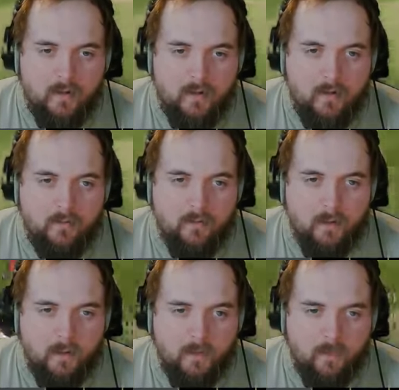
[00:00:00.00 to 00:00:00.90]
in a
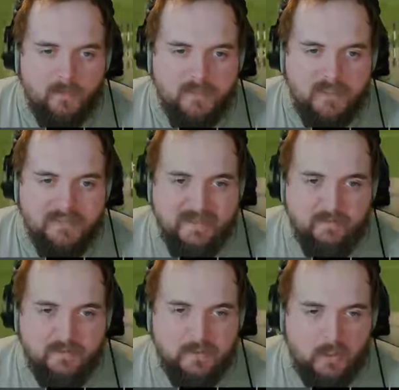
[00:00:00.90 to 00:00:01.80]
row as that's
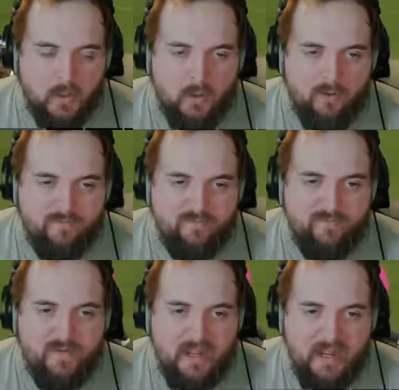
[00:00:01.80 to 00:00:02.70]
out to long
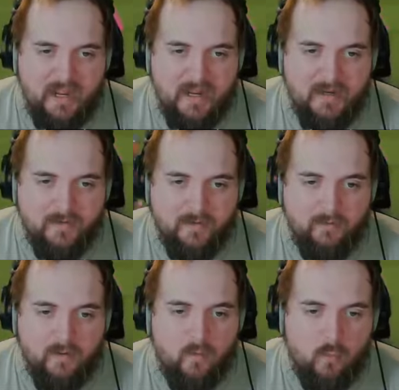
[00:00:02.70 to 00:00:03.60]
off, and they'll
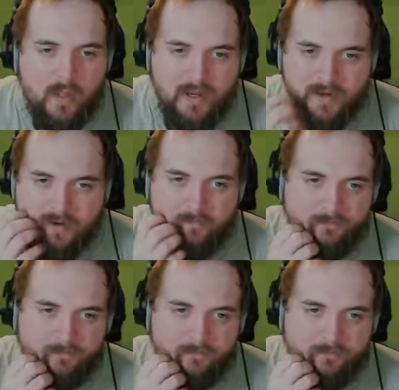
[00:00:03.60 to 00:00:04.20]
get one.